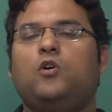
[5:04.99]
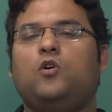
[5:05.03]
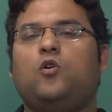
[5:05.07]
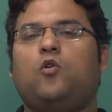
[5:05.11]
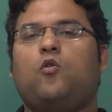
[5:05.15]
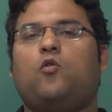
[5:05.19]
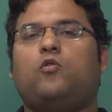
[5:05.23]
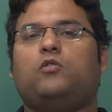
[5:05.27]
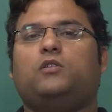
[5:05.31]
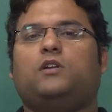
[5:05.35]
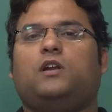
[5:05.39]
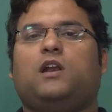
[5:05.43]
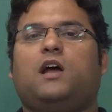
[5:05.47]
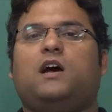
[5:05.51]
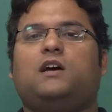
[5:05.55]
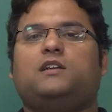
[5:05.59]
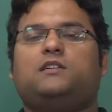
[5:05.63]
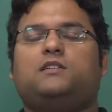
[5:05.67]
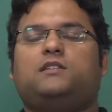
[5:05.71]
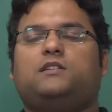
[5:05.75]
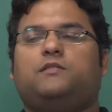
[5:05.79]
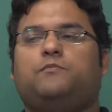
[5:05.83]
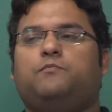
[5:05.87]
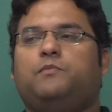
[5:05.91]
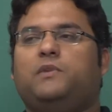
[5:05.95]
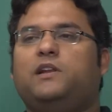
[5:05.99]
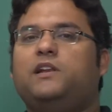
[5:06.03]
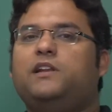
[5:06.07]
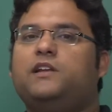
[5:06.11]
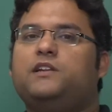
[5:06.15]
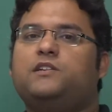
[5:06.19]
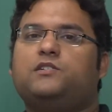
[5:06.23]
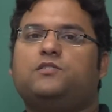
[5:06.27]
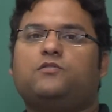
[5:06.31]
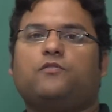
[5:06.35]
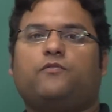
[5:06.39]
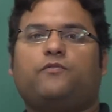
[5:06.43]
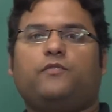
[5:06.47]
over the last
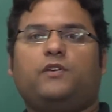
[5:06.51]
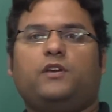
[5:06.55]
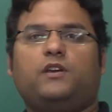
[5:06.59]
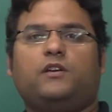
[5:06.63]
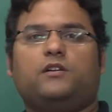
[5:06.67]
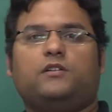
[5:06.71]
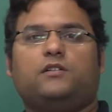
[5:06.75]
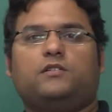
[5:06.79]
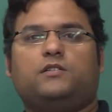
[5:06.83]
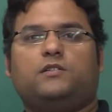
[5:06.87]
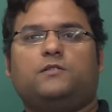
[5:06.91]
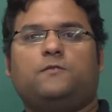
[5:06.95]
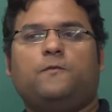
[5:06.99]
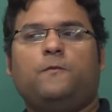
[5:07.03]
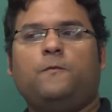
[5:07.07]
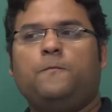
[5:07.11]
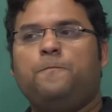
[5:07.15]
millions of years.